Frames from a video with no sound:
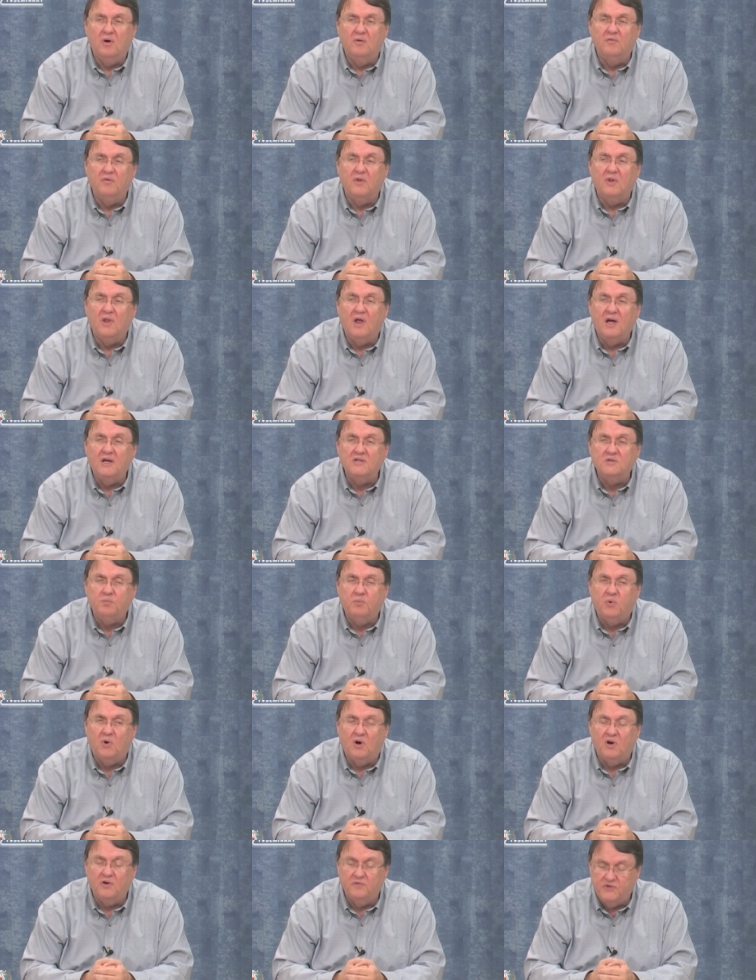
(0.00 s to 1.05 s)
of the last
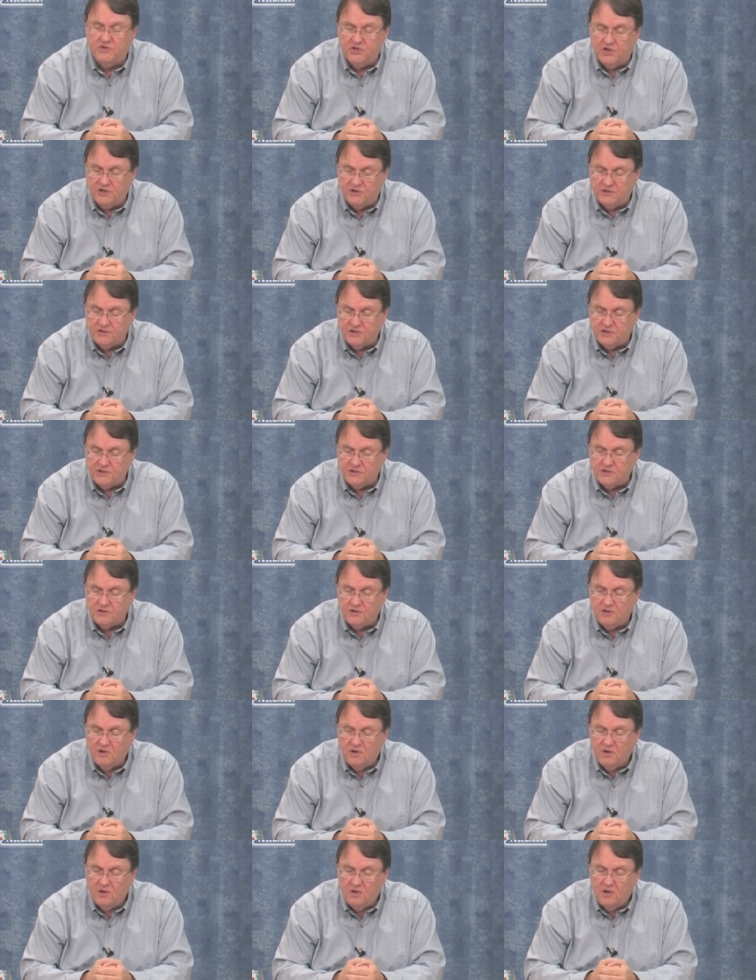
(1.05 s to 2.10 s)
part of Genesis,
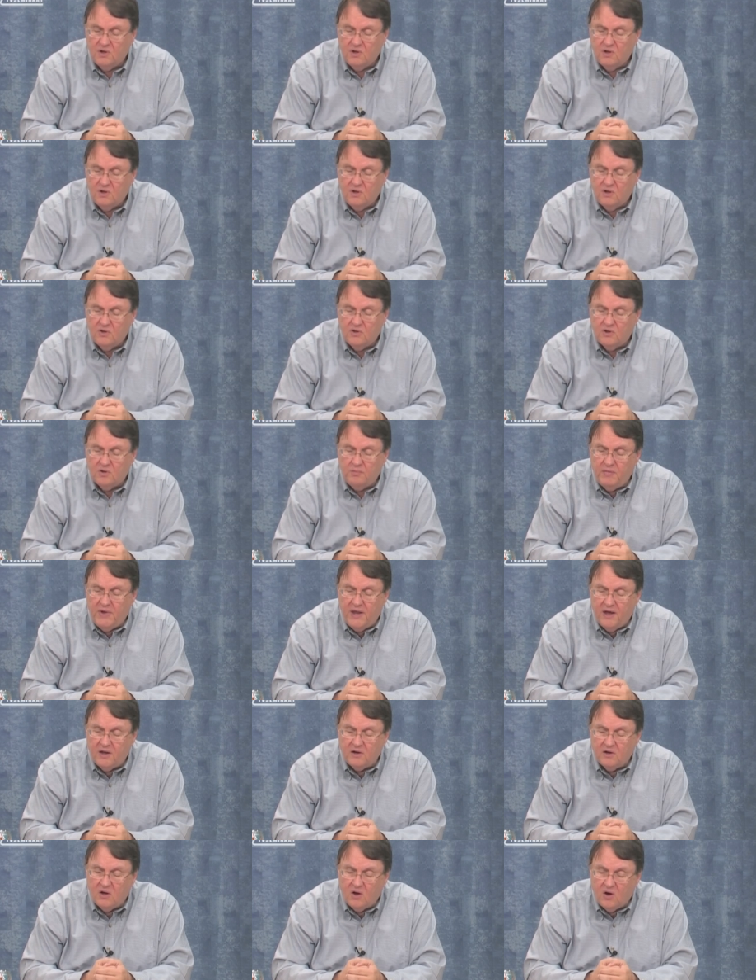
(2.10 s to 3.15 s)
the
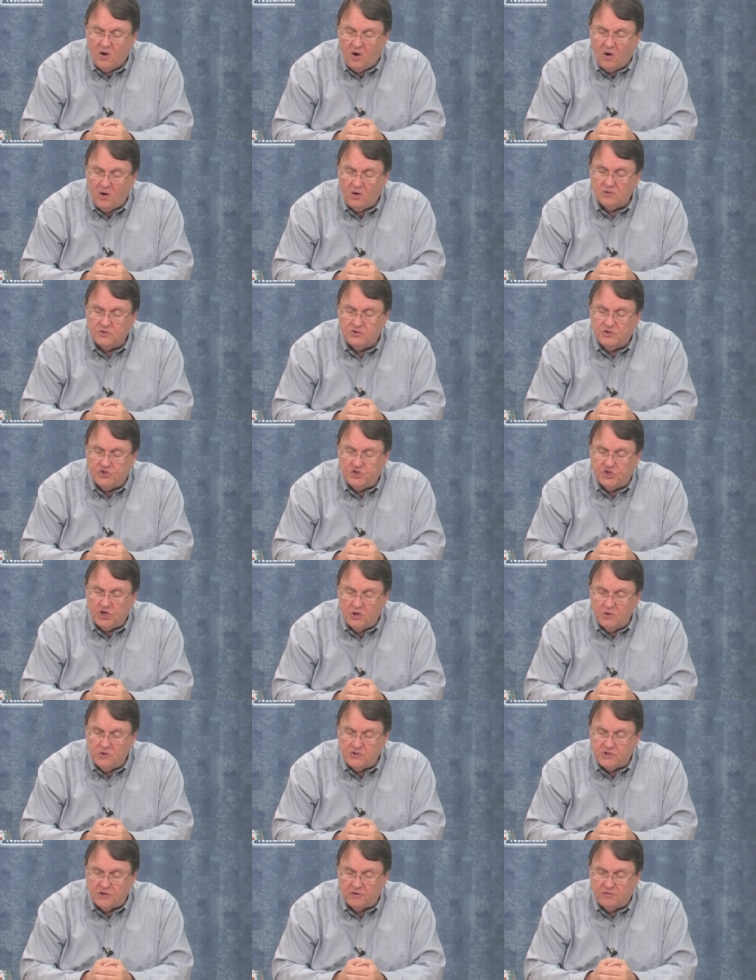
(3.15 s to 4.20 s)
man called
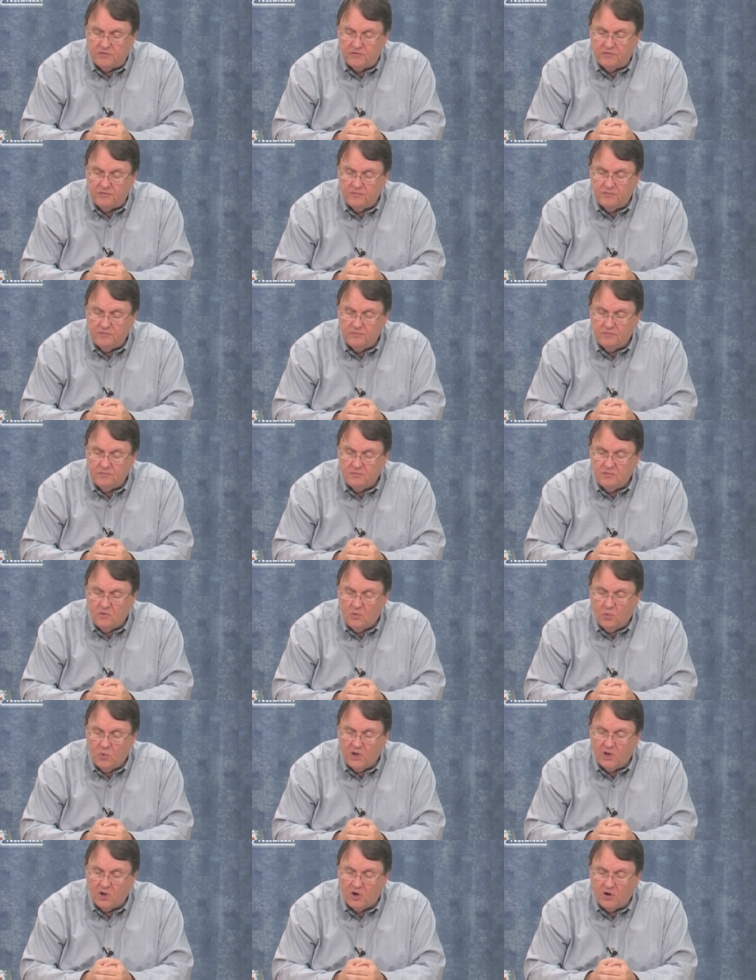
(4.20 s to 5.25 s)
Joseph.
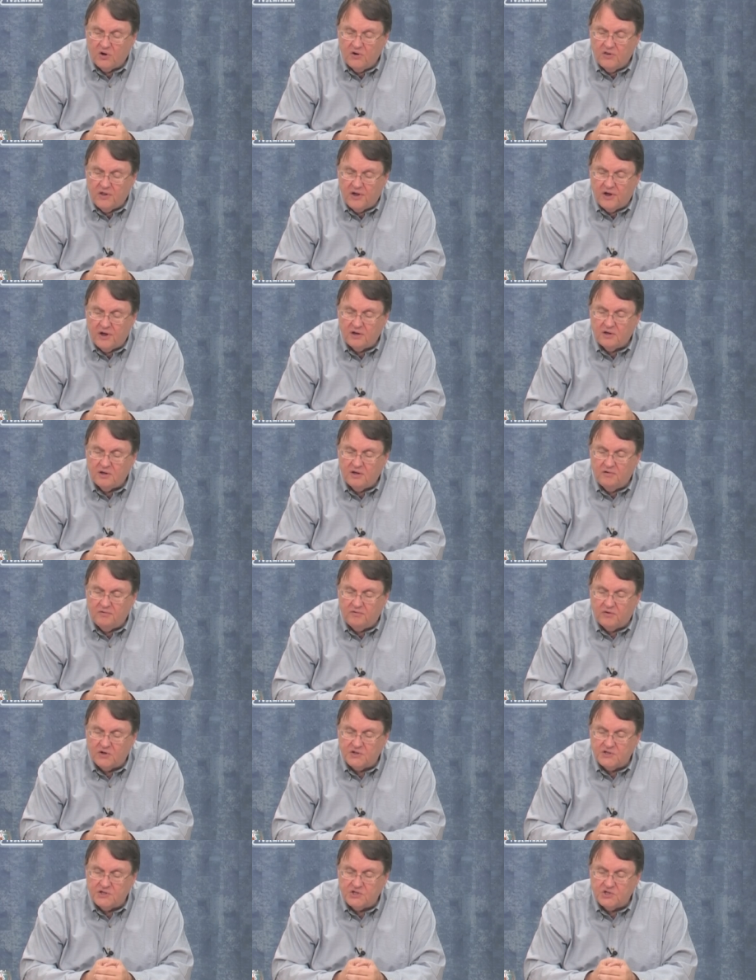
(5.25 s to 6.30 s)
We learn that in
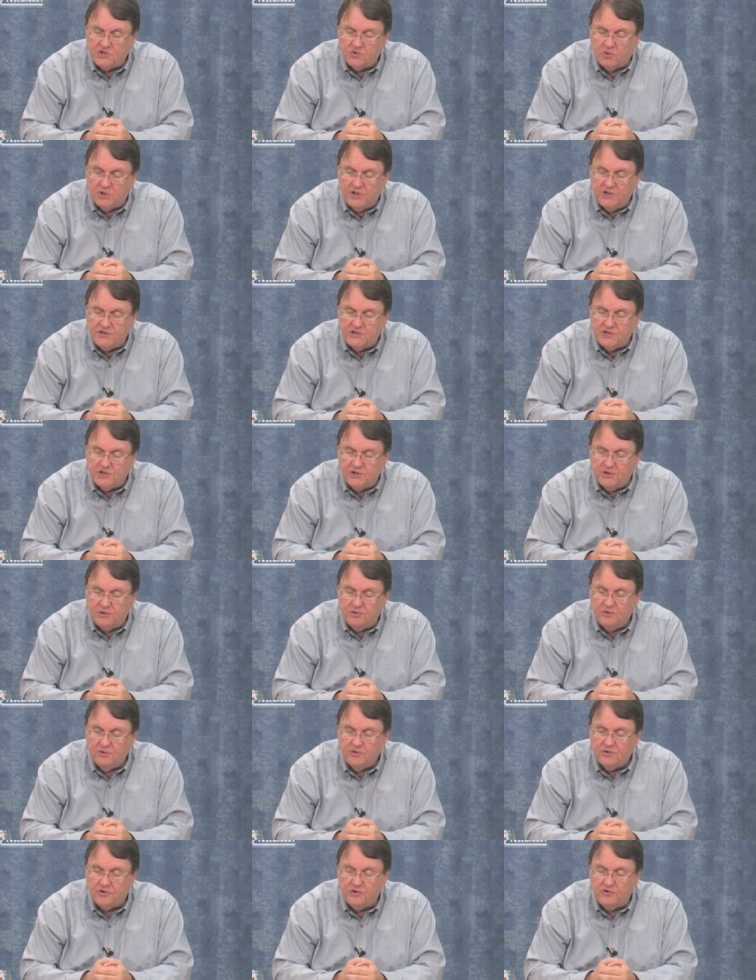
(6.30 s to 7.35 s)
verses 22
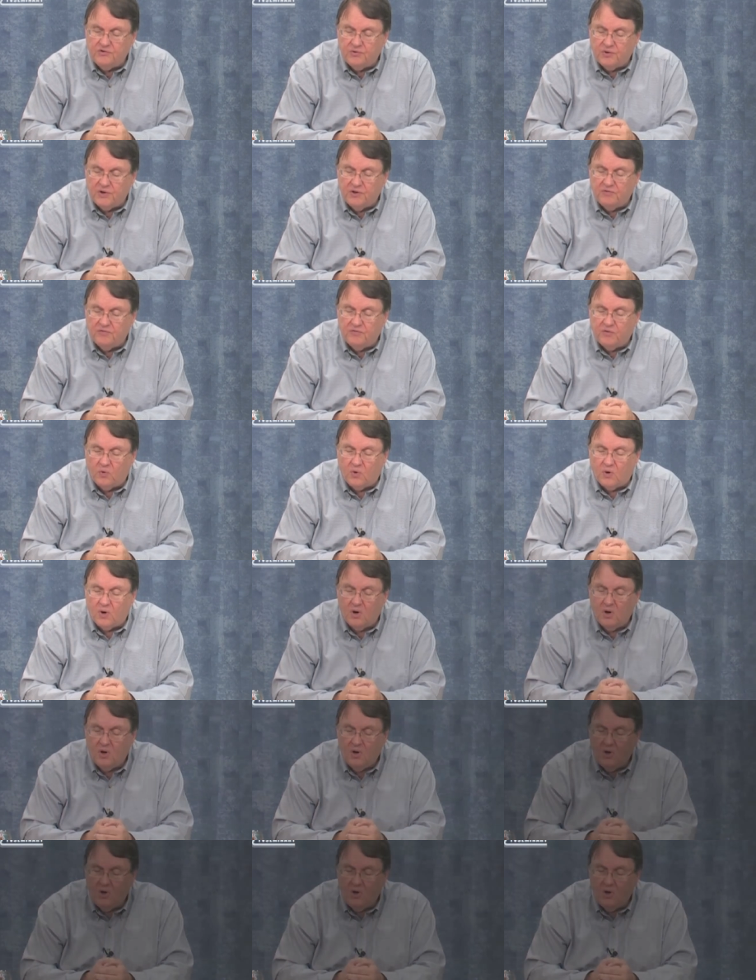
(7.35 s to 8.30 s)
through 24,